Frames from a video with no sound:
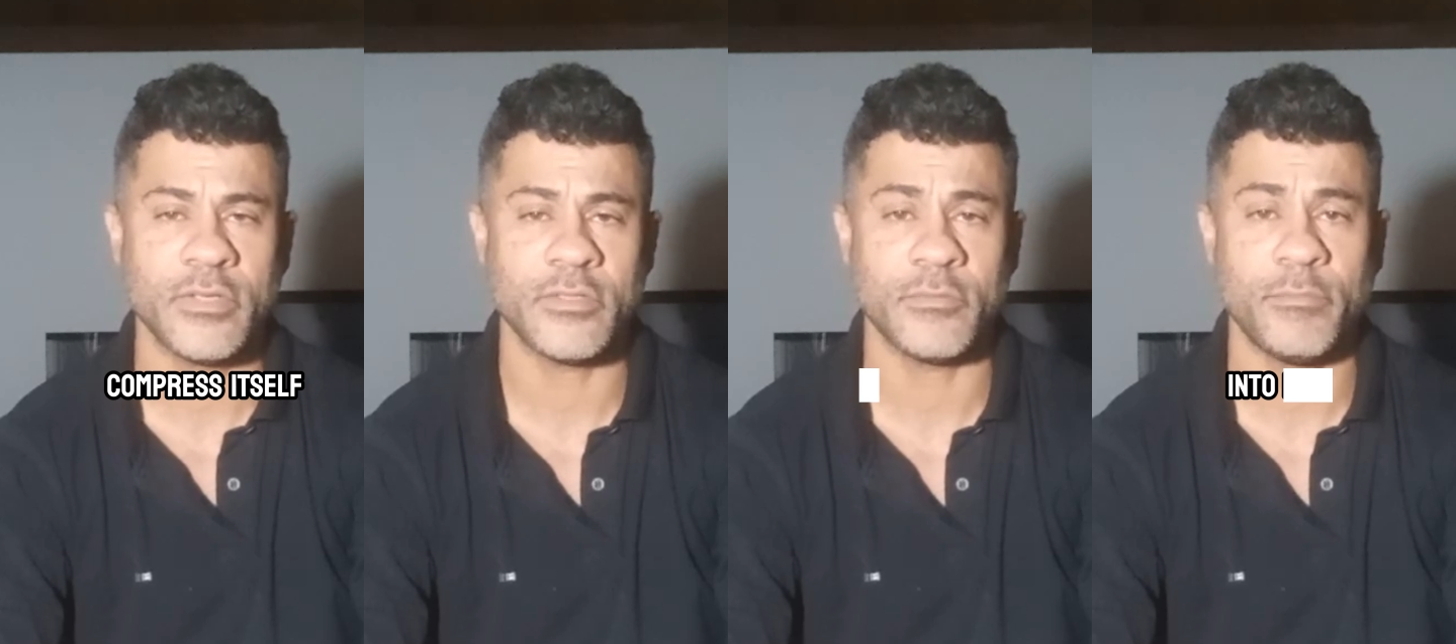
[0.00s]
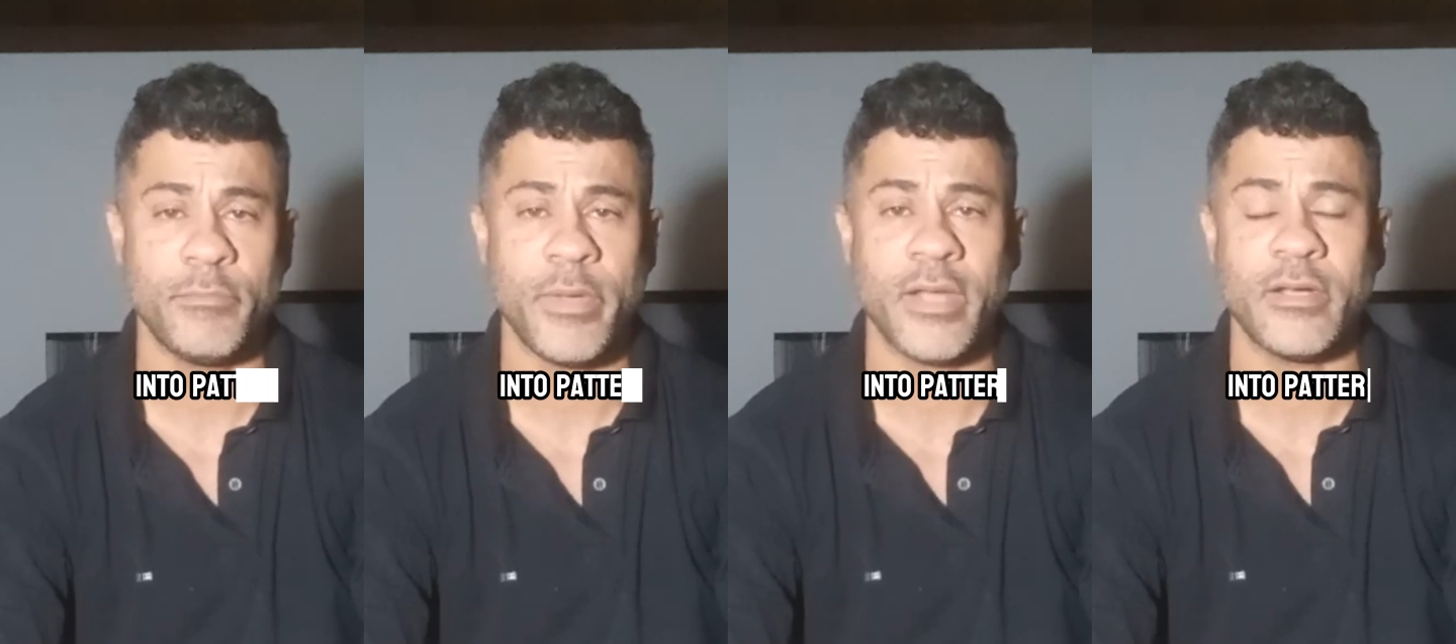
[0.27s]
into
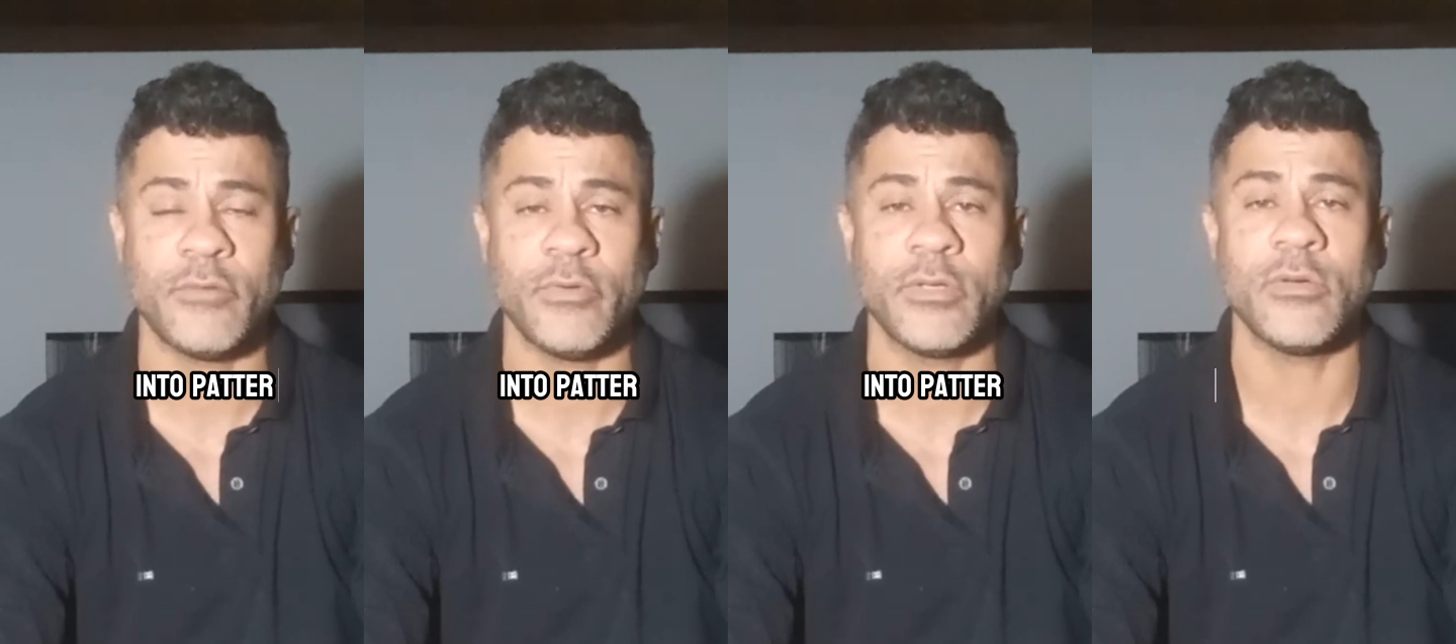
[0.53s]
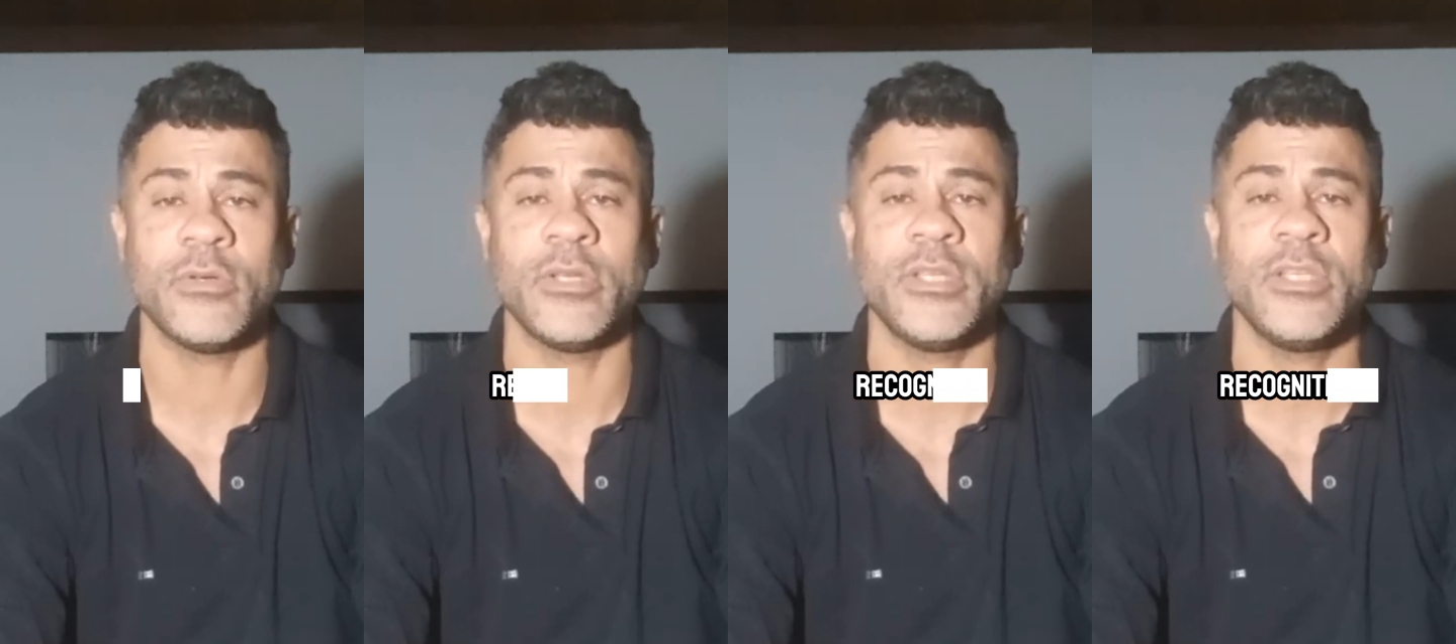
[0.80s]
pattern
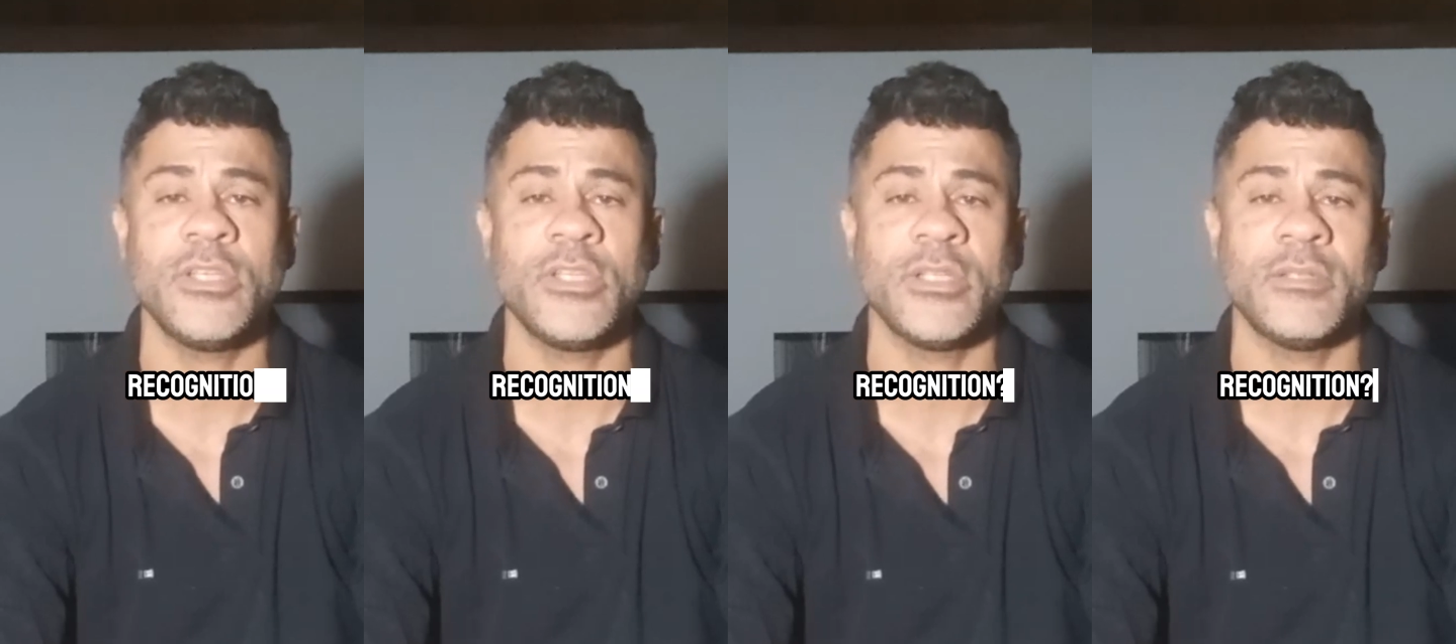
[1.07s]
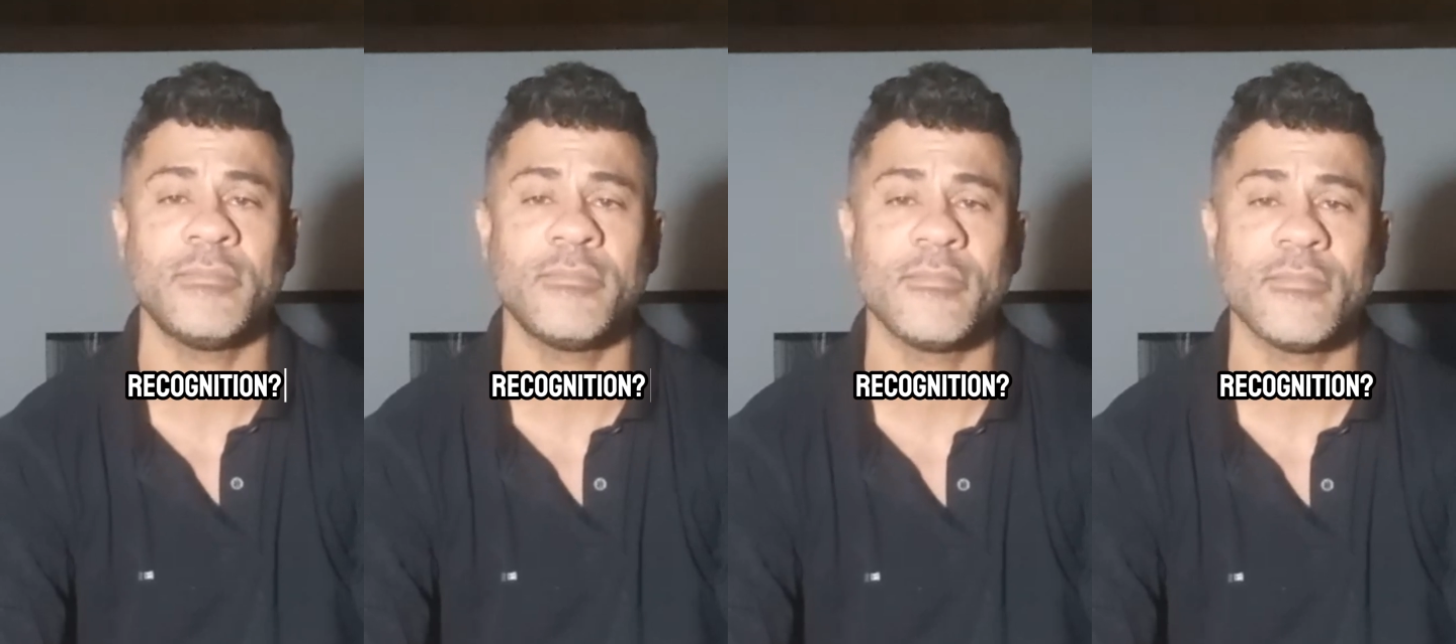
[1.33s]

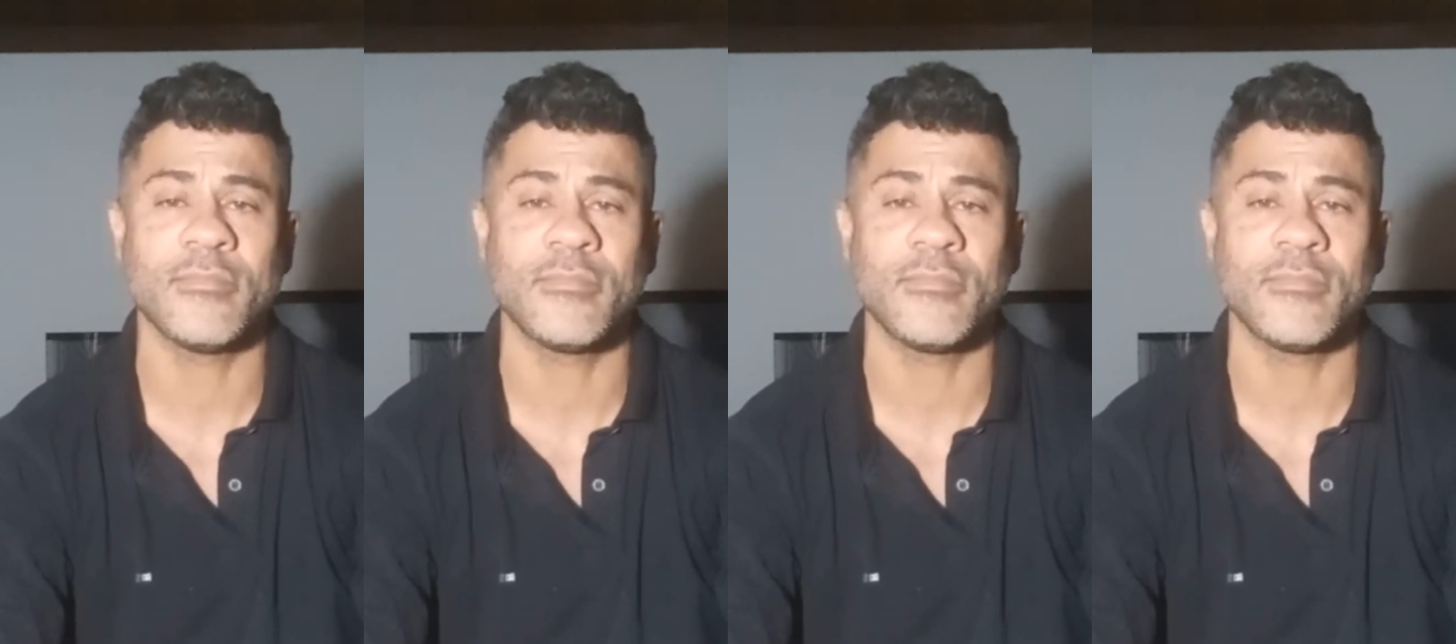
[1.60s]
recognition?